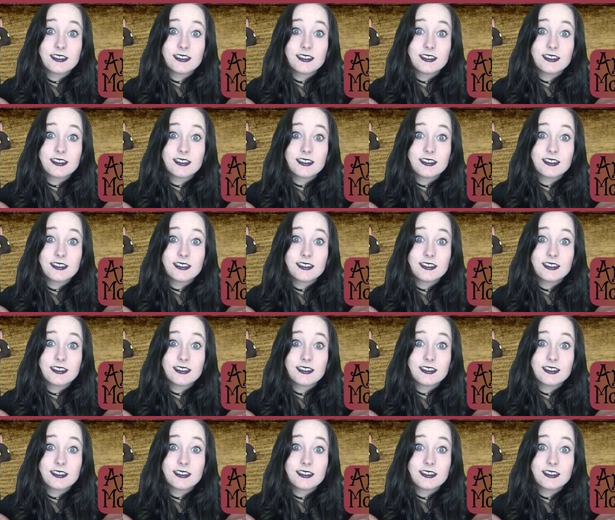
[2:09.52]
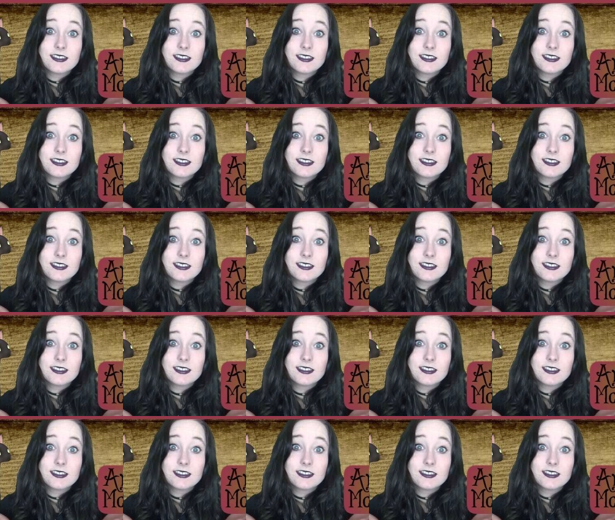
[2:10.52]

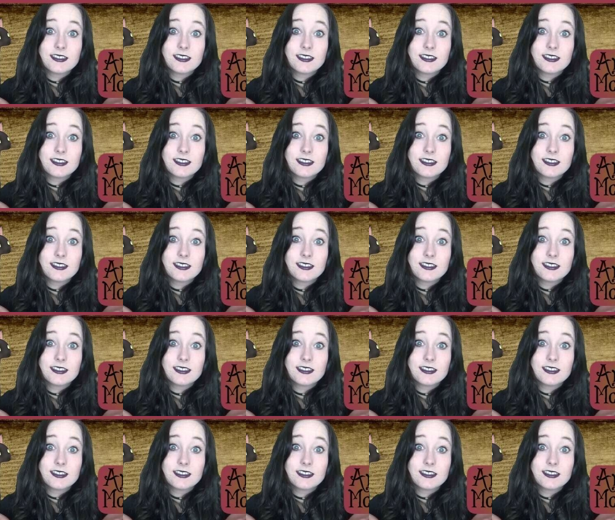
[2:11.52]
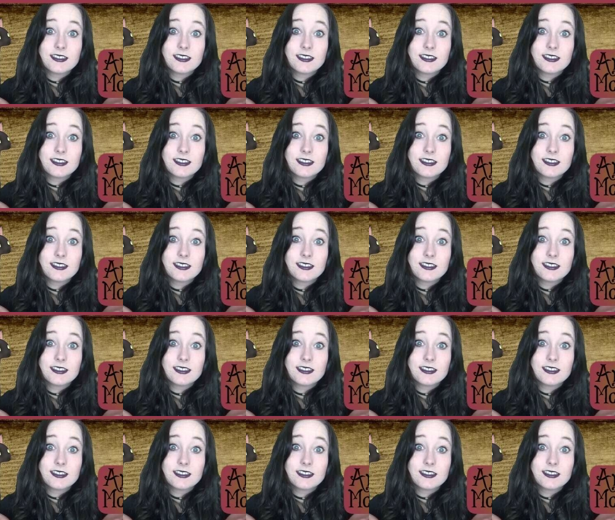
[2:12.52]
The face doesn't move, so there is nothing to read.